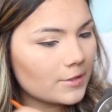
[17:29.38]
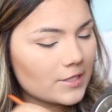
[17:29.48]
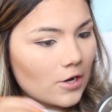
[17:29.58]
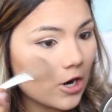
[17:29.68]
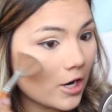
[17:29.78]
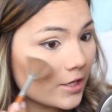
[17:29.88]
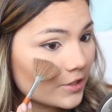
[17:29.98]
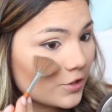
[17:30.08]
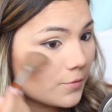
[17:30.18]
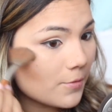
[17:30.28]
Was it
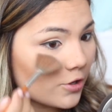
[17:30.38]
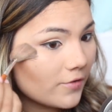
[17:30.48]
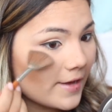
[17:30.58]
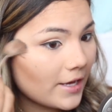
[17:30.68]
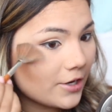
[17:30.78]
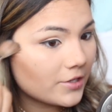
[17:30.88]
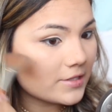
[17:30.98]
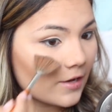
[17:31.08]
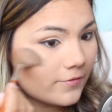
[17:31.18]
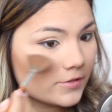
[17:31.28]
hard to motivate
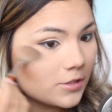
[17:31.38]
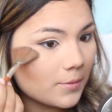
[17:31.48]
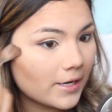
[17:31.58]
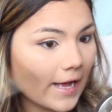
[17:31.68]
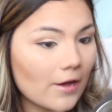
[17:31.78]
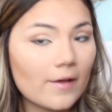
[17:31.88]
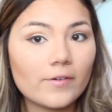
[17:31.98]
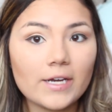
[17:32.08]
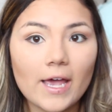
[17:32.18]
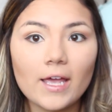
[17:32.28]
yourself to work out
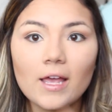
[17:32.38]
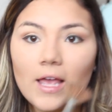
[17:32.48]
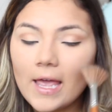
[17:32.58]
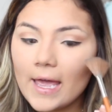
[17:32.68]
every day?